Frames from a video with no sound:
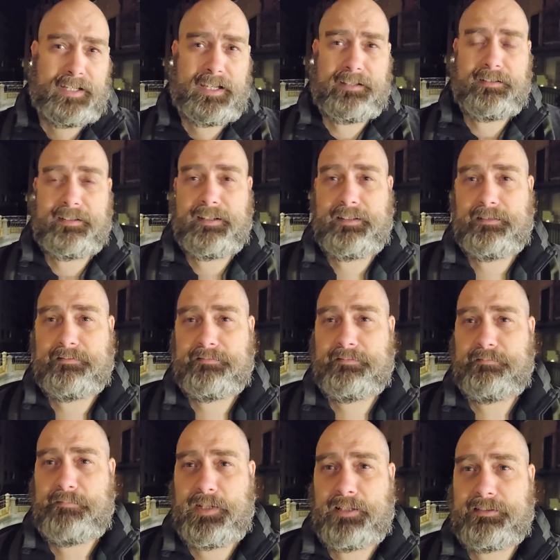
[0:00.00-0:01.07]
Getting
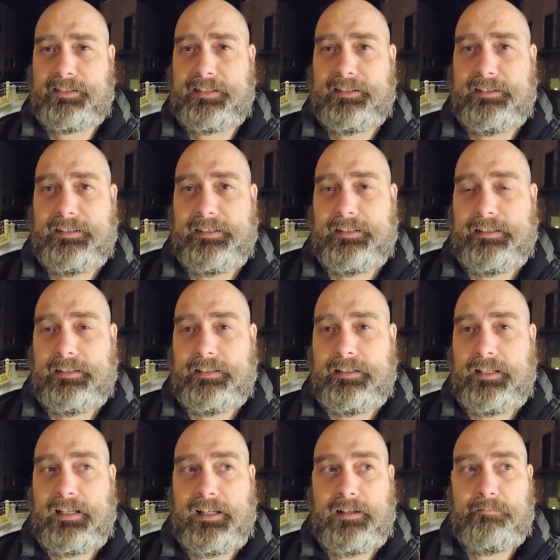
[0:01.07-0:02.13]
bugs.
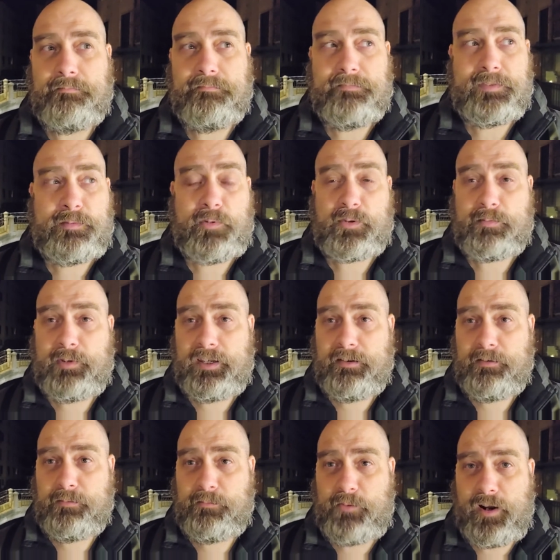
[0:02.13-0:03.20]
Supposed to be
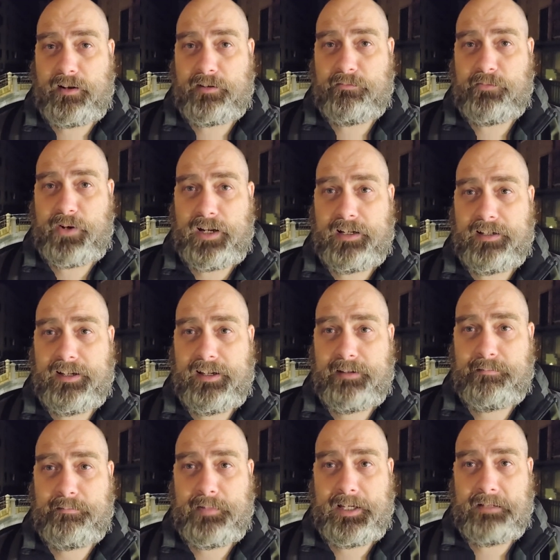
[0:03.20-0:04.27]
a rockin' Friday
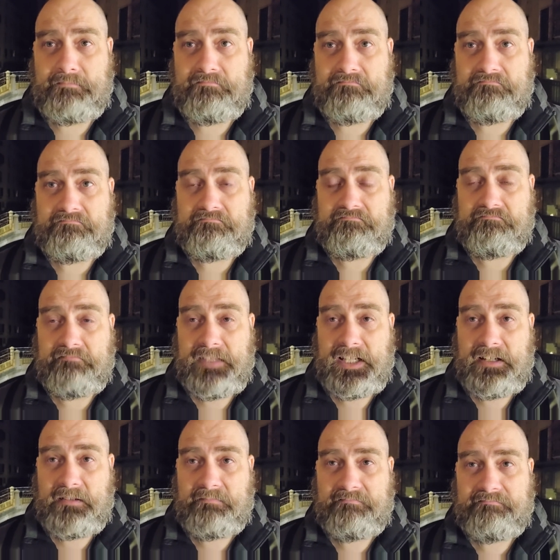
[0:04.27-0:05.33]
night, but
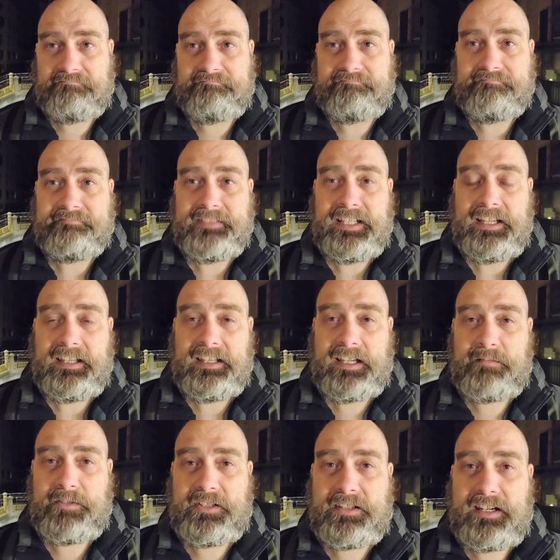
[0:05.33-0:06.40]
you know, I
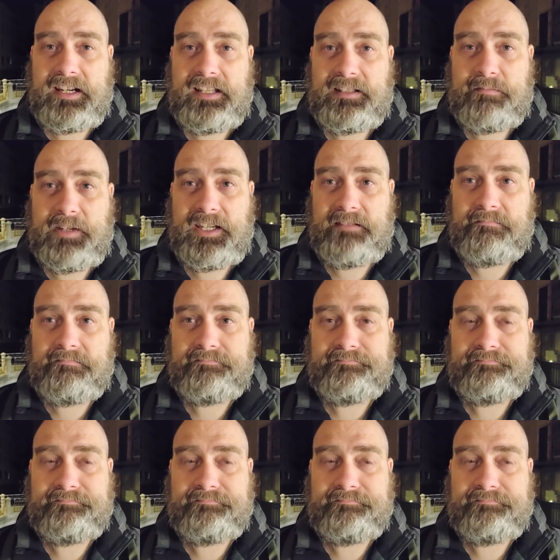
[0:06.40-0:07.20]
think I'm just gonna head to bed.